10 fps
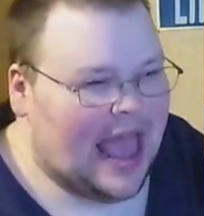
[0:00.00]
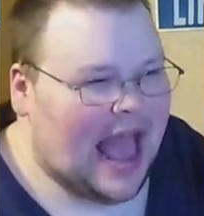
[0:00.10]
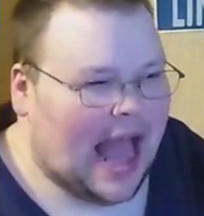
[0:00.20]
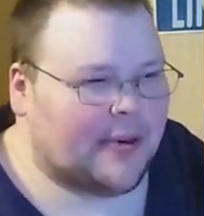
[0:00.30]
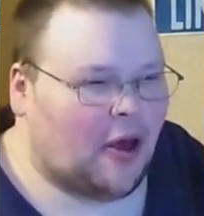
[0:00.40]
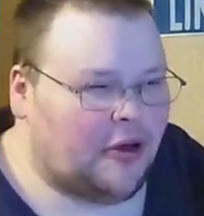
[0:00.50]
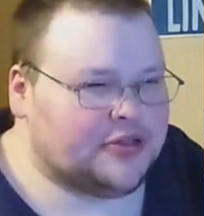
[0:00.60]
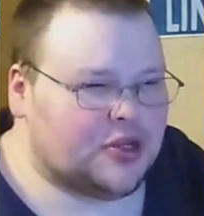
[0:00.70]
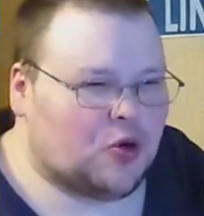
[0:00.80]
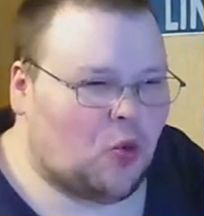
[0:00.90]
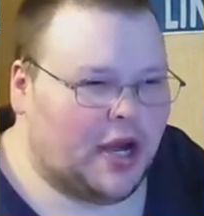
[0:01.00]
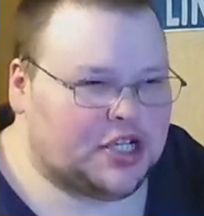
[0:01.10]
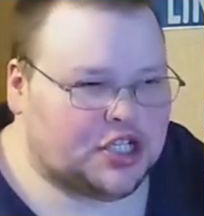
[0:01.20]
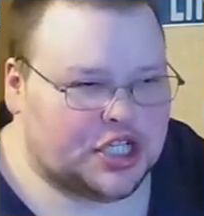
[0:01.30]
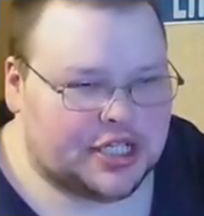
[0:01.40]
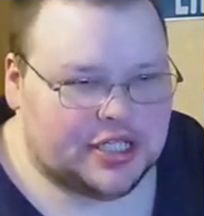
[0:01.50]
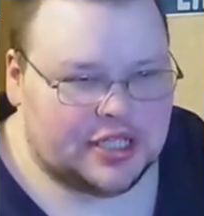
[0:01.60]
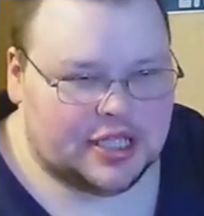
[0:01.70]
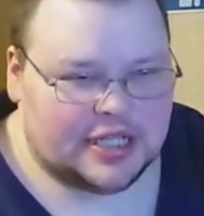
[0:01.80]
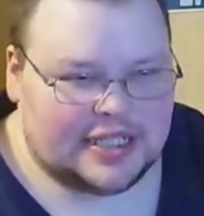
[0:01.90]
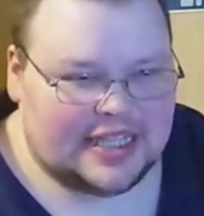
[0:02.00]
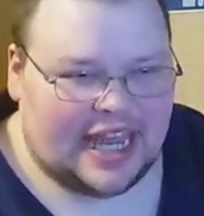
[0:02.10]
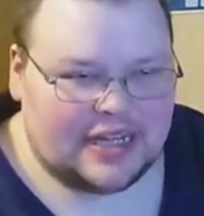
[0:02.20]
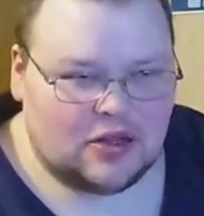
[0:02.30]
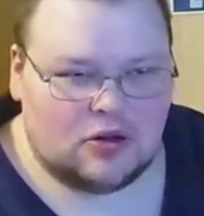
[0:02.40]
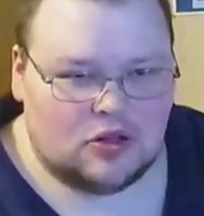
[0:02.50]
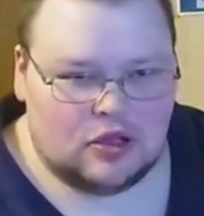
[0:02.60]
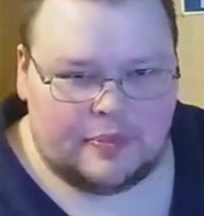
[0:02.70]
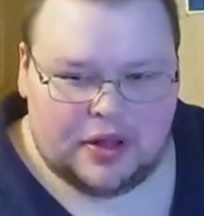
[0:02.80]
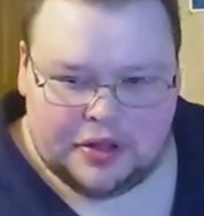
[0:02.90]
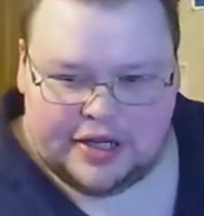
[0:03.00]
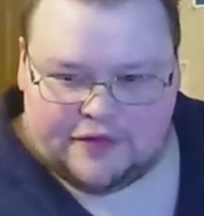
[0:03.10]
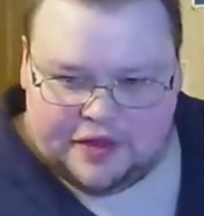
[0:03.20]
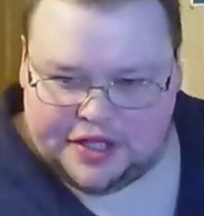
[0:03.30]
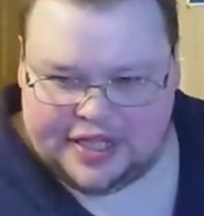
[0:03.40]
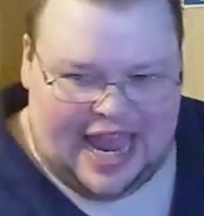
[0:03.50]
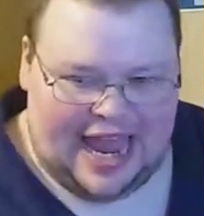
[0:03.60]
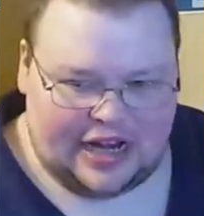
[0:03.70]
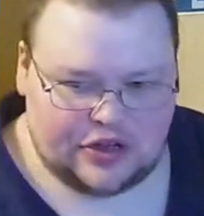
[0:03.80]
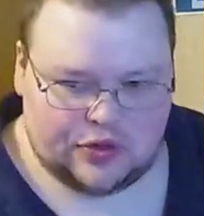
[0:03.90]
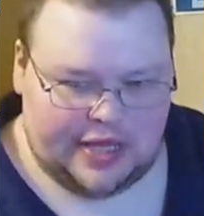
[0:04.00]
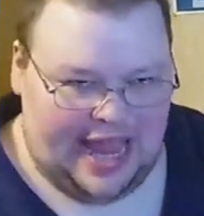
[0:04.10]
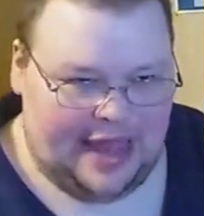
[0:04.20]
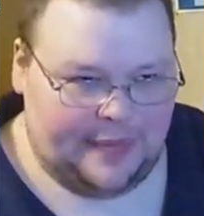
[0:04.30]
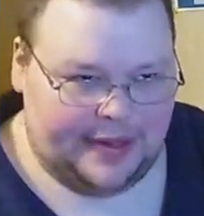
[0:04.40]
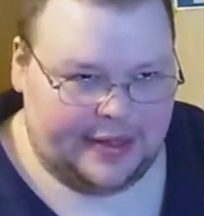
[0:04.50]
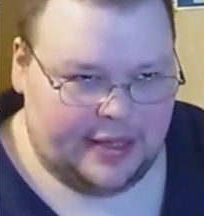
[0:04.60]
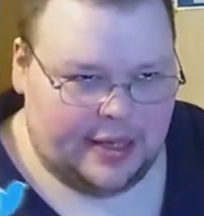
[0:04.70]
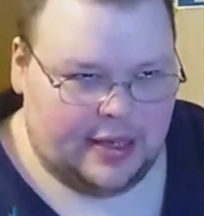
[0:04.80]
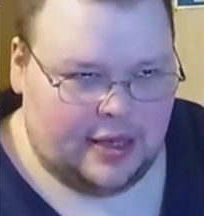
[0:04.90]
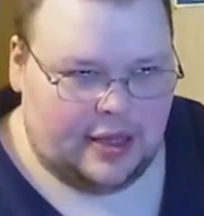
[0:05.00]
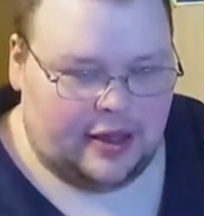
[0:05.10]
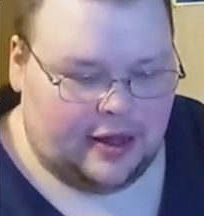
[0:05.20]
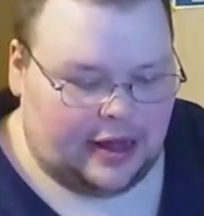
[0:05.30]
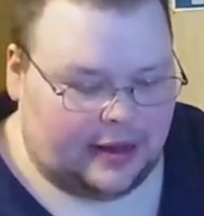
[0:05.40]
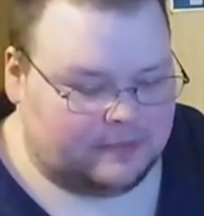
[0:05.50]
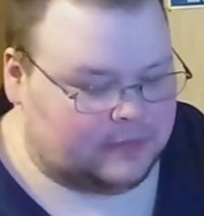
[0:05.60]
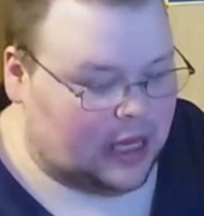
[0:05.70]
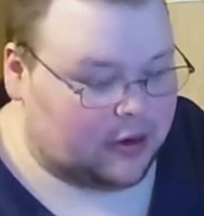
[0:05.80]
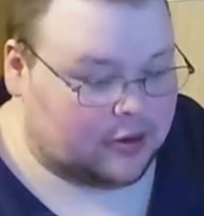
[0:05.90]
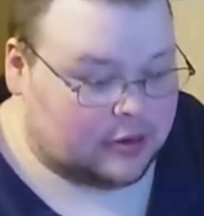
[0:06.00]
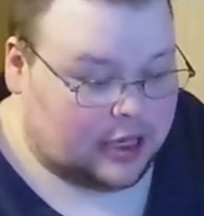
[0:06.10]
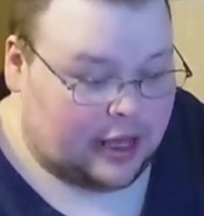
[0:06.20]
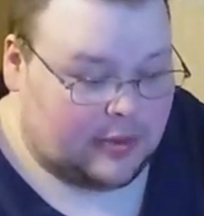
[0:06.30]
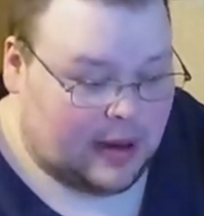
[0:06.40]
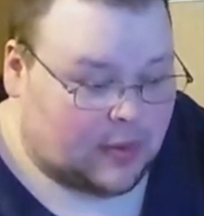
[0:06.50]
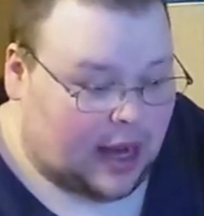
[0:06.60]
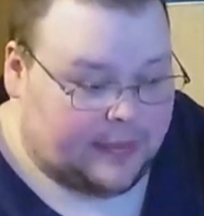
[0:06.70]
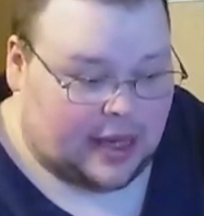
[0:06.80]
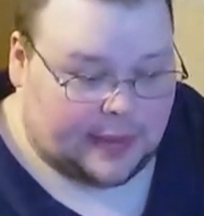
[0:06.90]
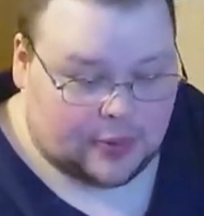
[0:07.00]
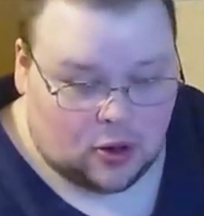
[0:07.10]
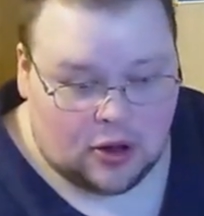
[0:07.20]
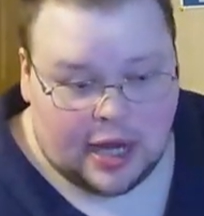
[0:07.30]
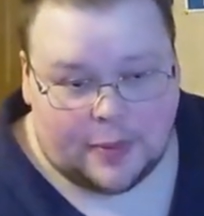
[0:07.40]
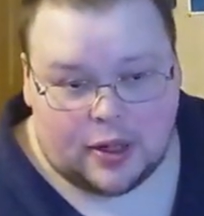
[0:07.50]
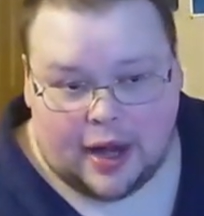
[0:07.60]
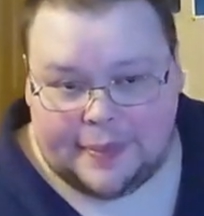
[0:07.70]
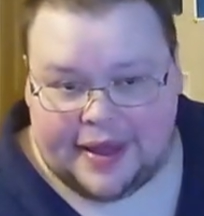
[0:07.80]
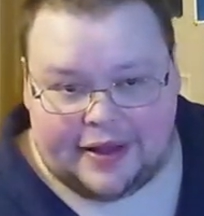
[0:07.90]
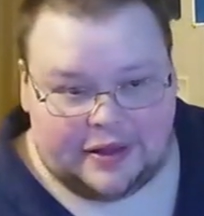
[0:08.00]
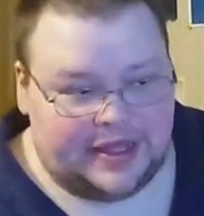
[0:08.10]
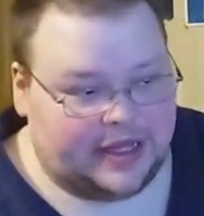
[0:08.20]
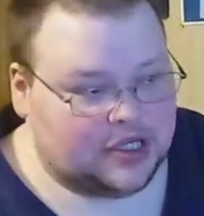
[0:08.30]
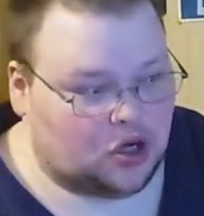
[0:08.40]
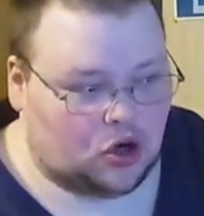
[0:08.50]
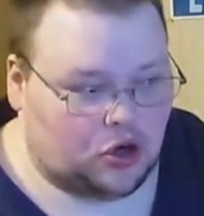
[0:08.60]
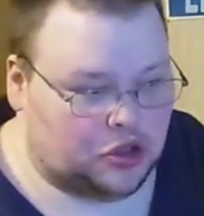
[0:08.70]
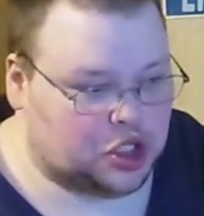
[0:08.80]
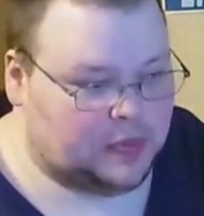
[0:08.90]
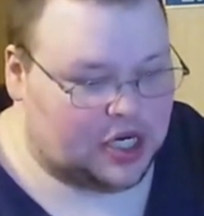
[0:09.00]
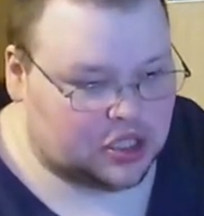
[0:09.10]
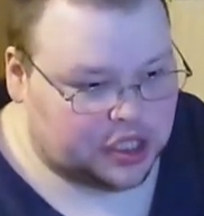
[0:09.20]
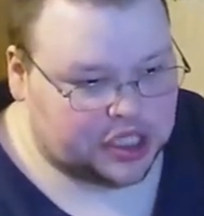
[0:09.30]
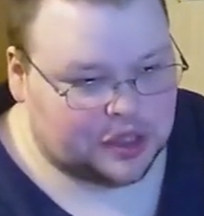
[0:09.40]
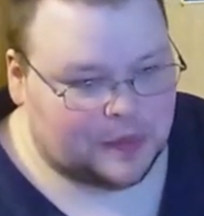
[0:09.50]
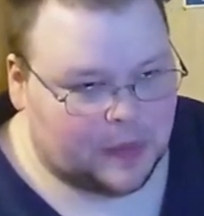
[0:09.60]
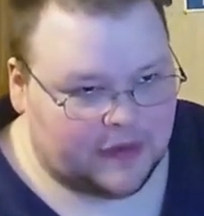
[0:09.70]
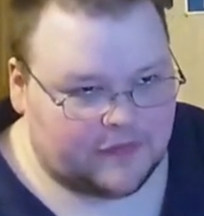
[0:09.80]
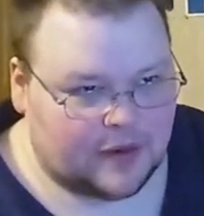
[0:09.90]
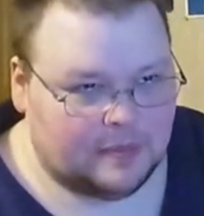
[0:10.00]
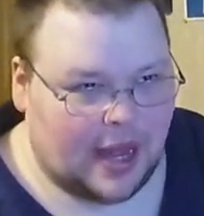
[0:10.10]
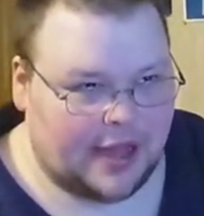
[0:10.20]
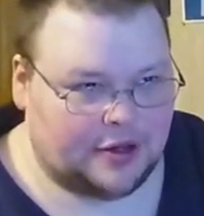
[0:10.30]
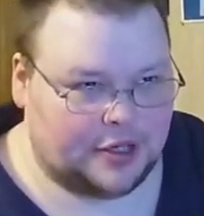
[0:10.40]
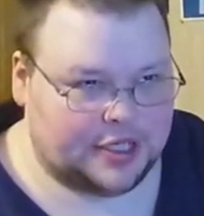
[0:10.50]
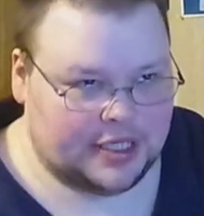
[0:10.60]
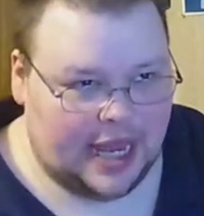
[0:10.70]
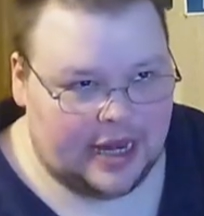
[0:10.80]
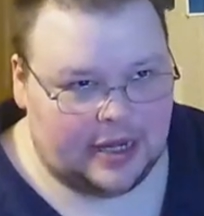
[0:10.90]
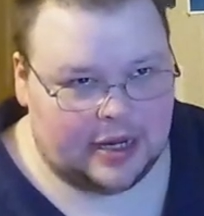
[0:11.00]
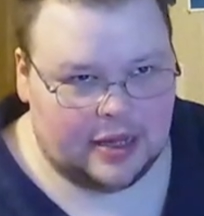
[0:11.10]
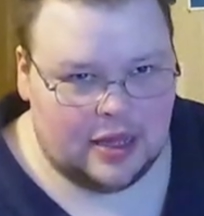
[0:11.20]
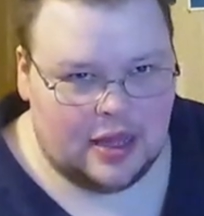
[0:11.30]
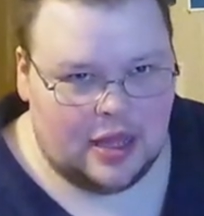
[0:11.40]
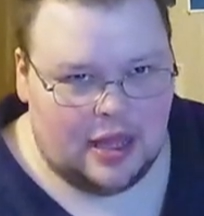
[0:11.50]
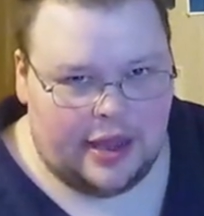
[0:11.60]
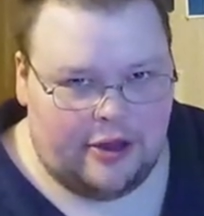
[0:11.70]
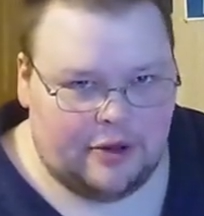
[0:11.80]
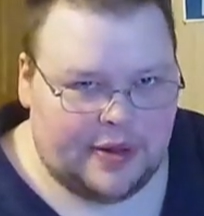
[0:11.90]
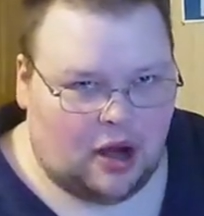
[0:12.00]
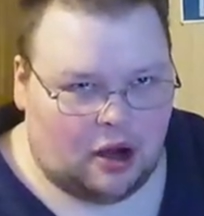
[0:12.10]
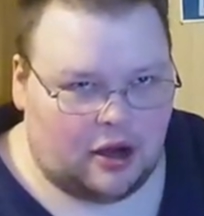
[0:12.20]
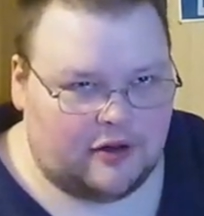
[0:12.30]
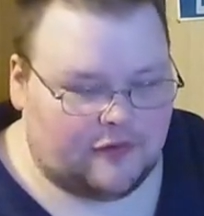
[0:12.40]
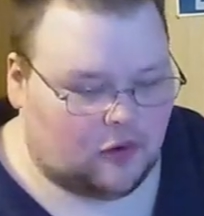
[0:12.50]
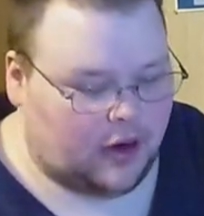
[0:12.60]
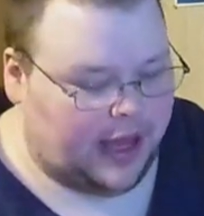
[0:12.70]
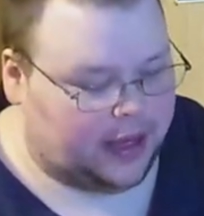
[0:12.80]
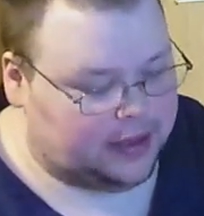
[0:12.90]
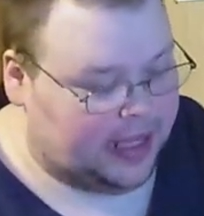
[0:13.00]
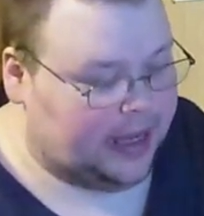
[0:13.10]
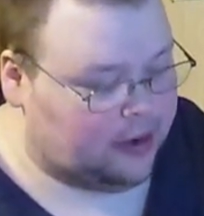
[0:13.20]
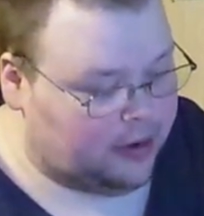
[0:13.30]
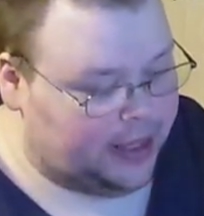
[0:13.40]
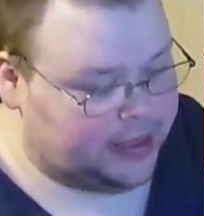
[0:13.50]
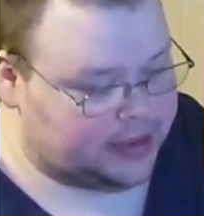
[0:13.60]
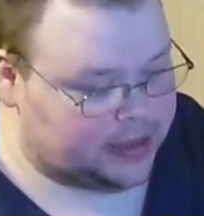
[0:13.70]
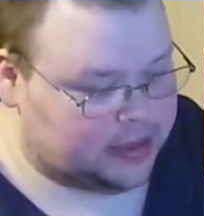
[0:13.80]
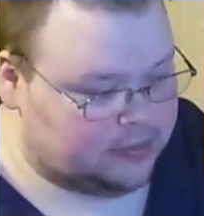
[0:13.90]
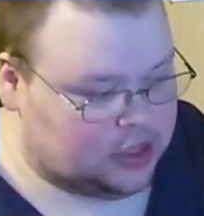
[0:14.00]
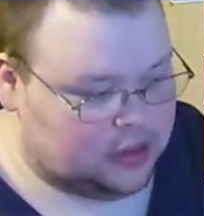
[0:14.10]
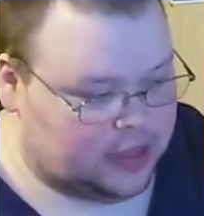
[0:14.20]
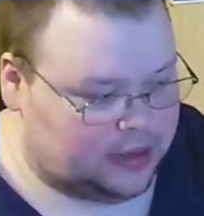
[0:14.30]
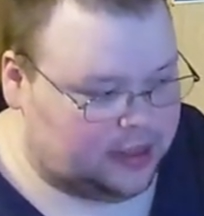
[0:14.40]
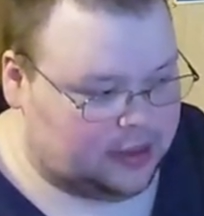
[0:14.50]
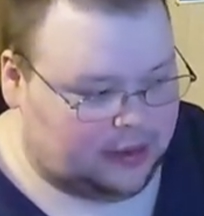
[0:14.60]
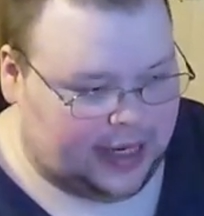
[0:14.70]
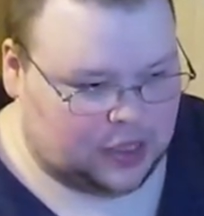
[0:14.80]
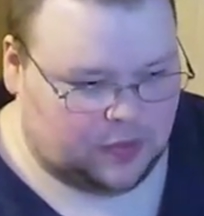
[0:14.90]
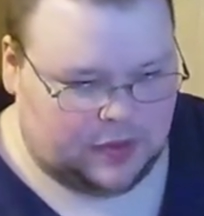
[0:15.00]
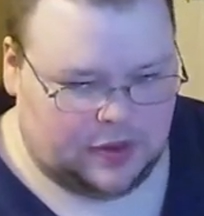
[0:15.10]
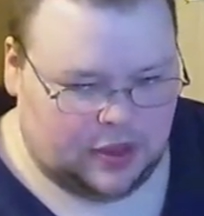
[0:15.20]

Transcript: I would also question the technical ability for this to actually happen. Um, now, you got to remember, I'm not a programmer. I'm not a Linux kernel specialist. But from my understanding, it would be hard for a containerized system to then interact with the